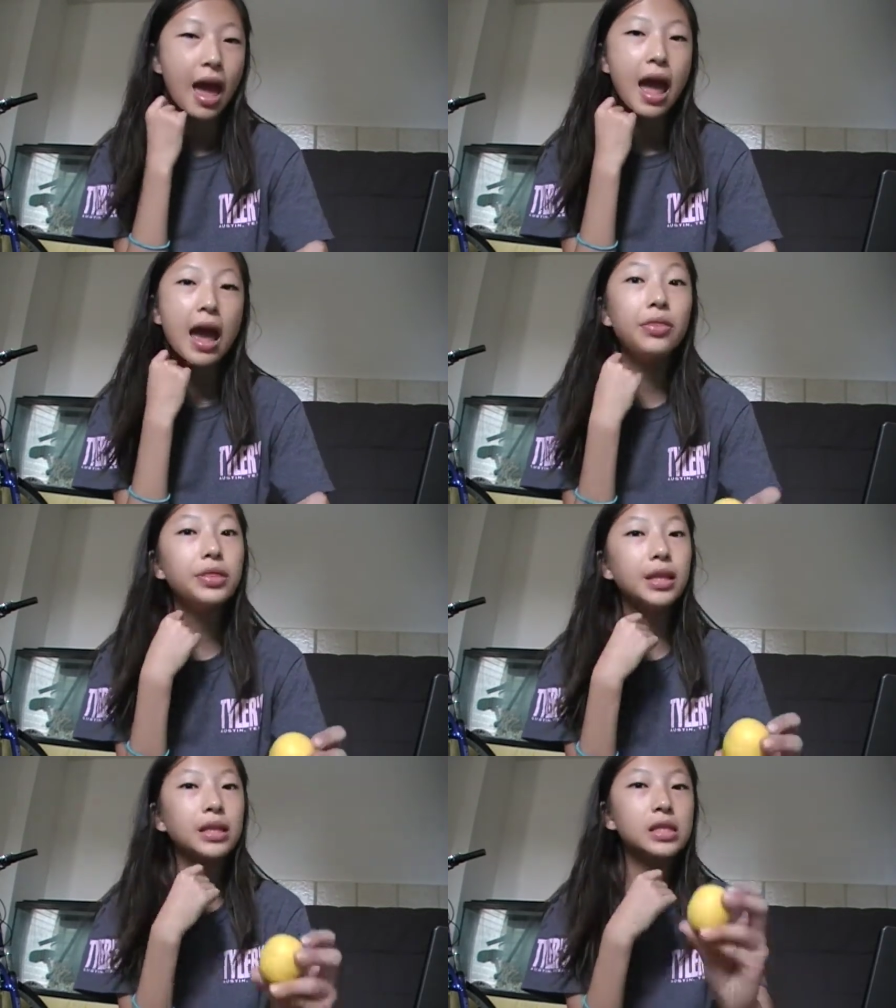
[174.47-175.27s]

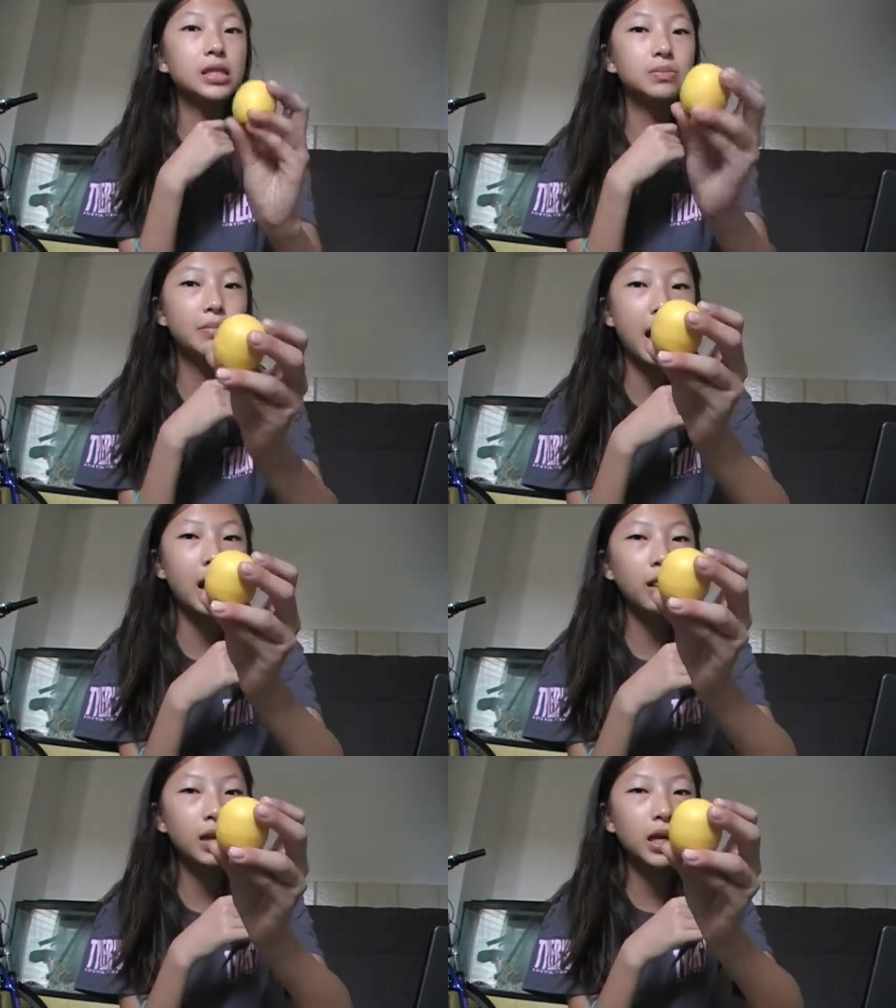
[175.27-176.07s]
And the
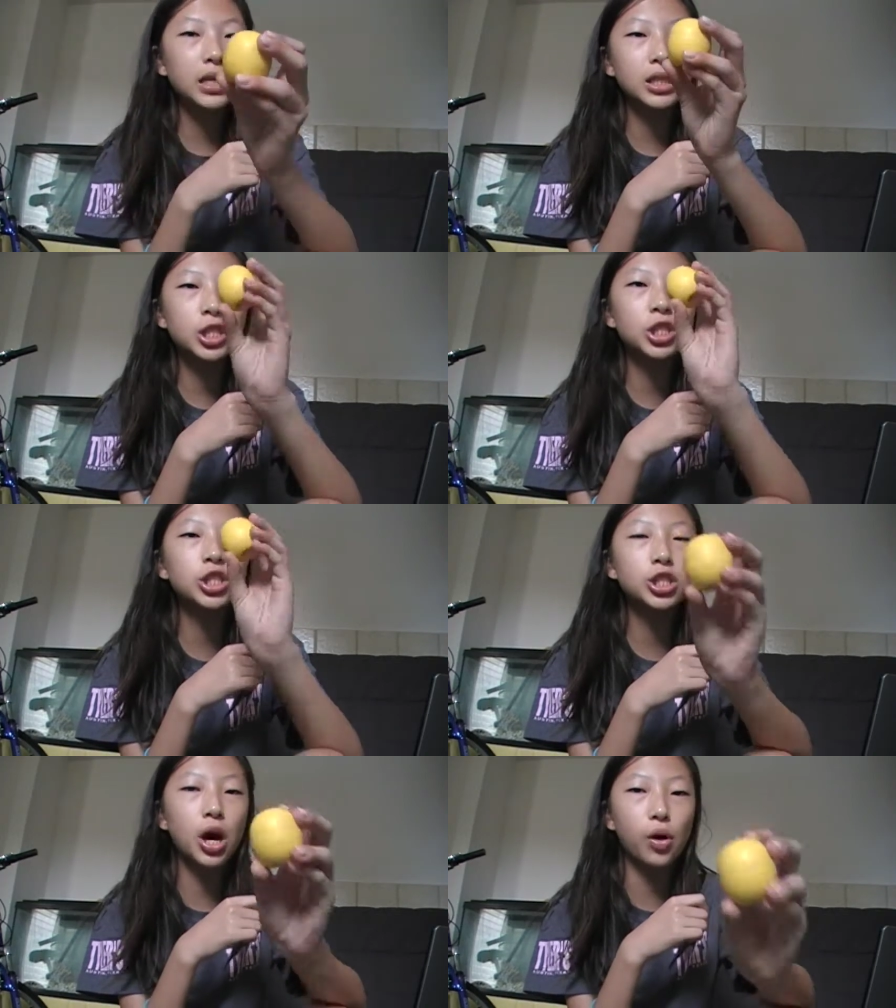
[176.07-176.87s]
smell is
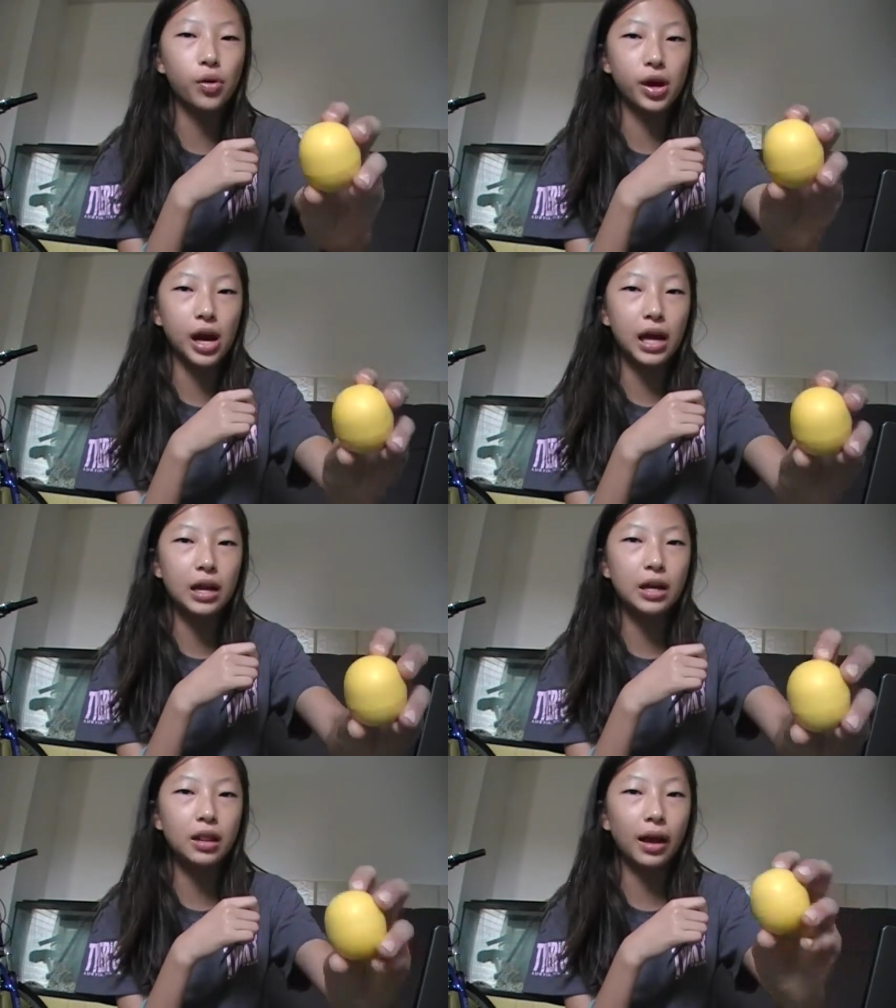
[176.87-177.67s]
so good.
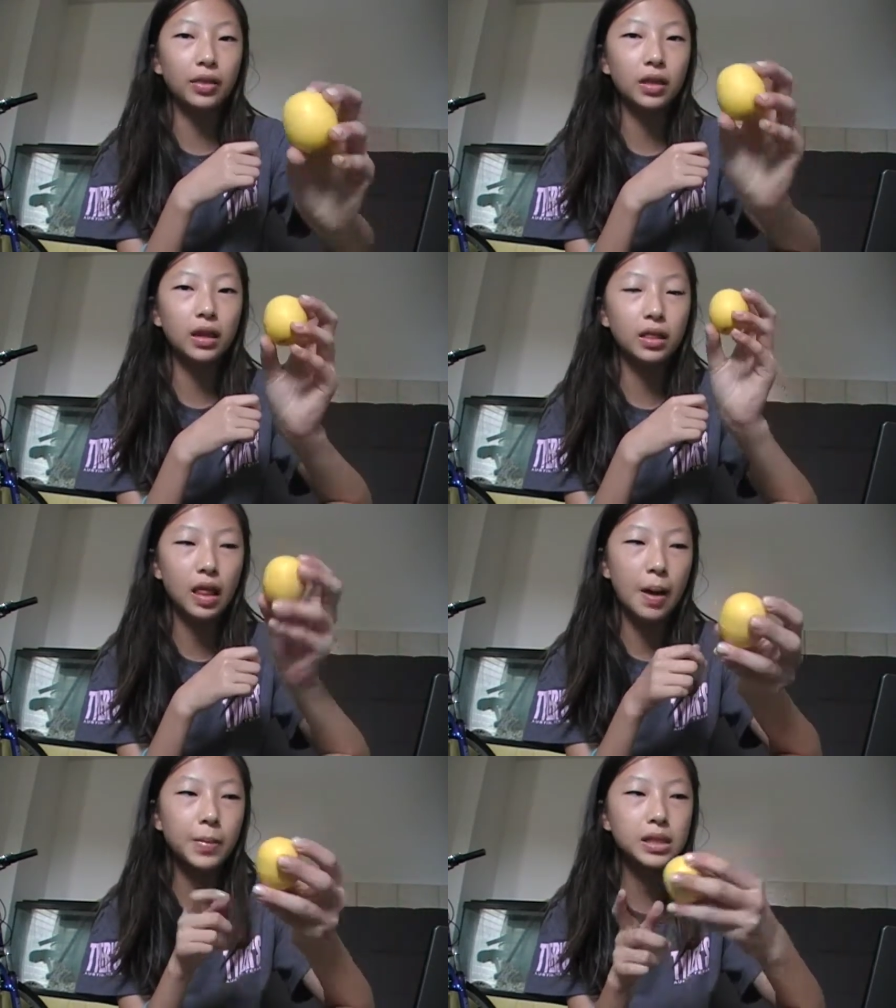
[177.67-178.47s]
Like the
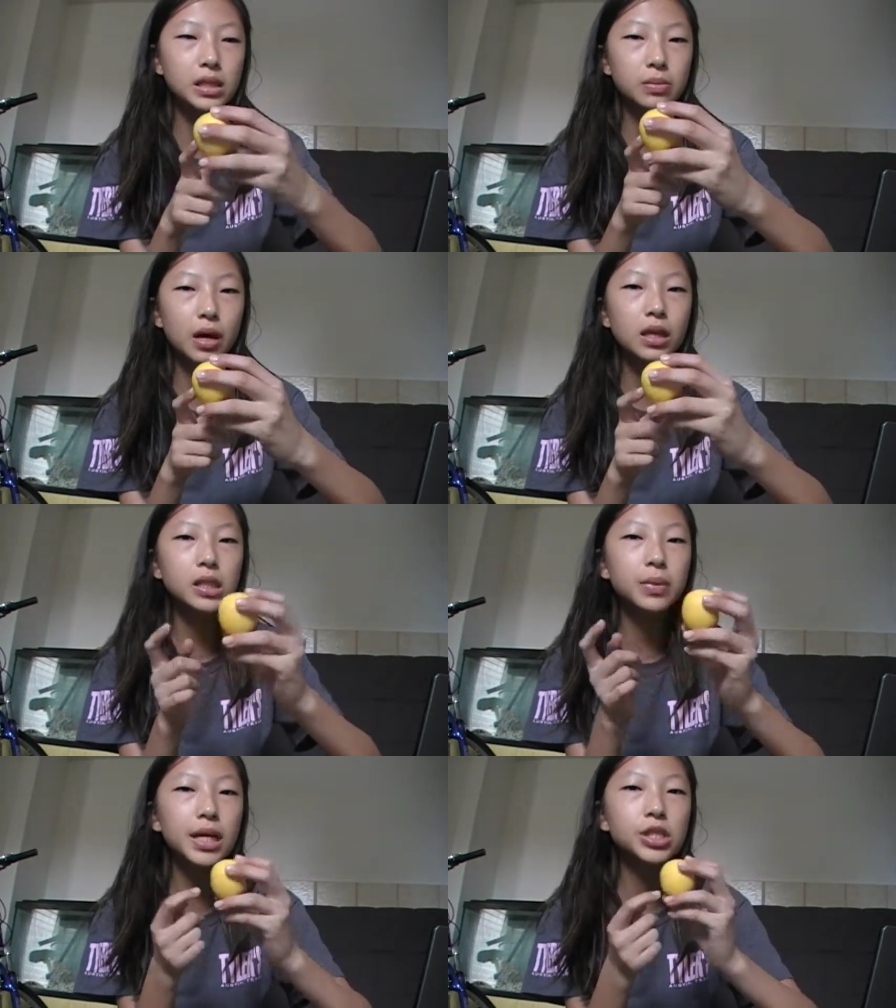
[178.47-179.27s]
lemon smell
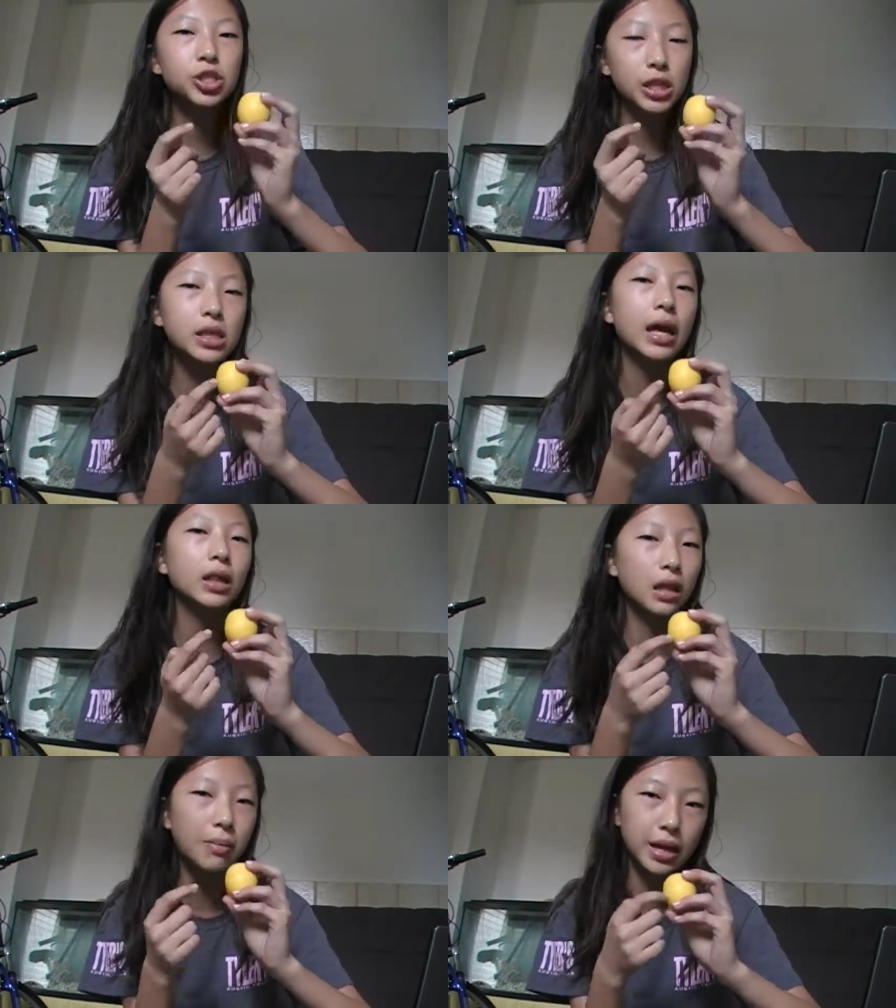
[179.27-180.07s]
smells just
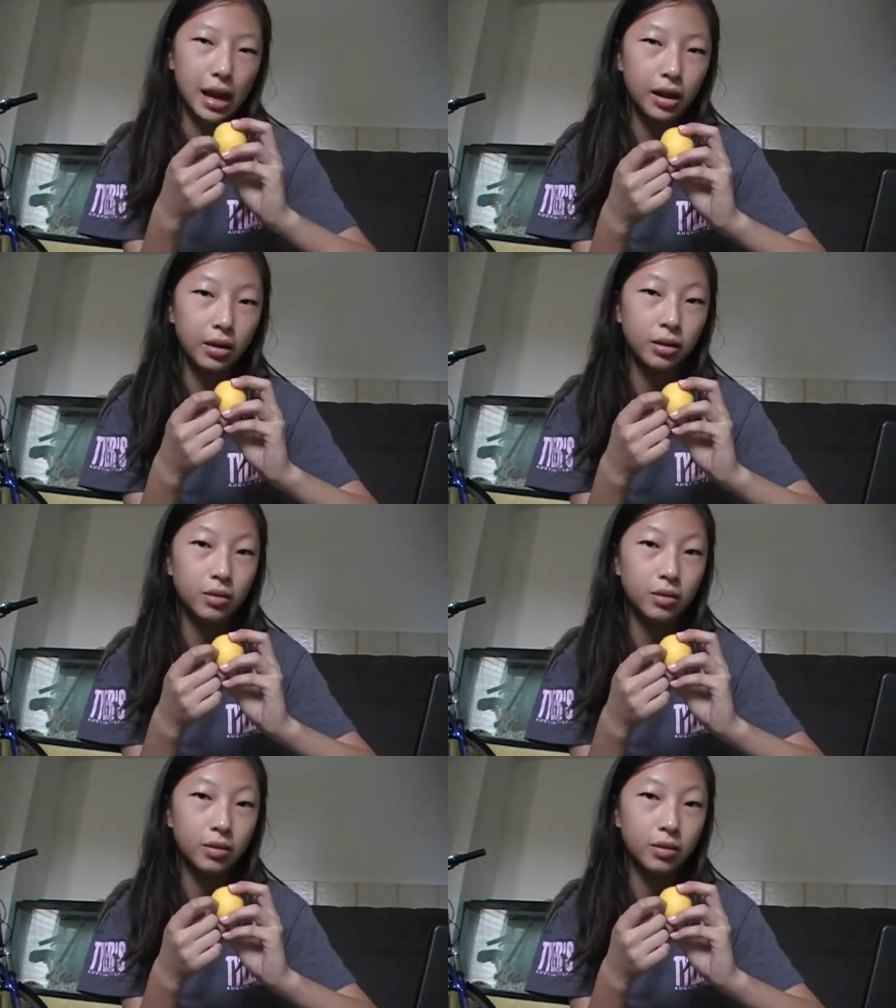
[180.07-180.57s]
like lemonade.